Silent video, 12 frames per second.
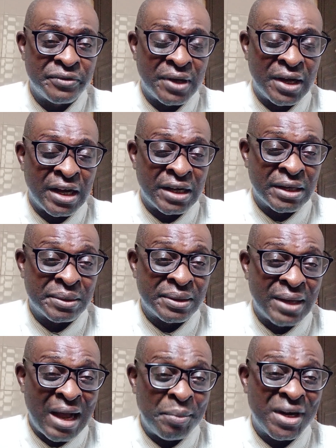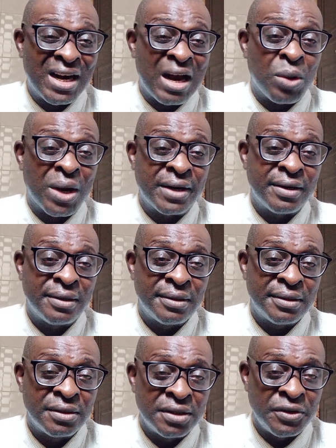Ahmed Lawal,
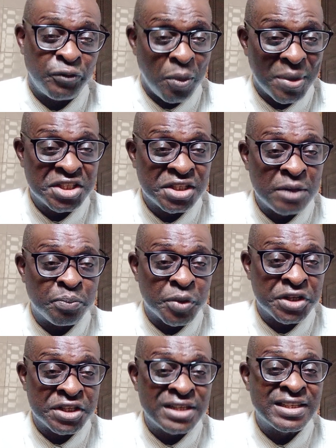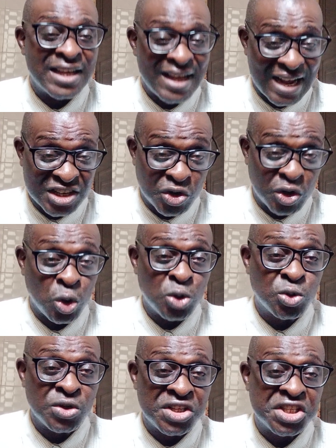the former Senate president, has
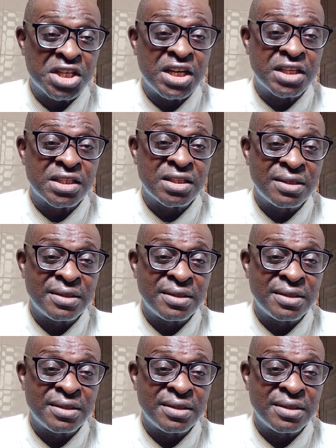returned to the Senate.